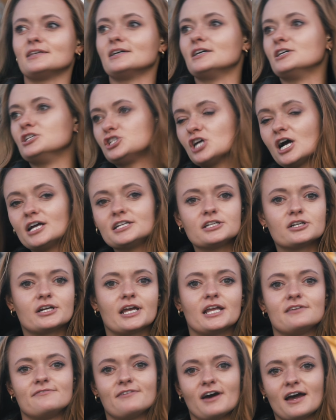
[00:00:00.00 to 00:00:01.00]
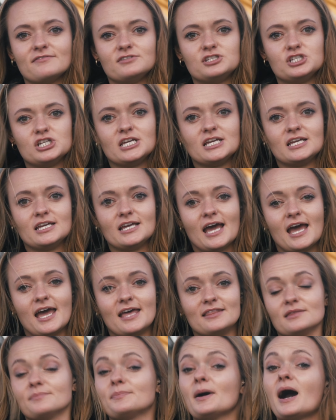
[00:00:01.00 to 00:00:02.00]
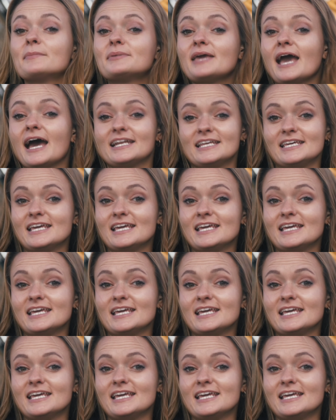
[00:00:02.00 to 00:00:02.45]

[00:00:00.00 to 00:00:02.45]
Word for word: the John Deere 85G, and the Bobcat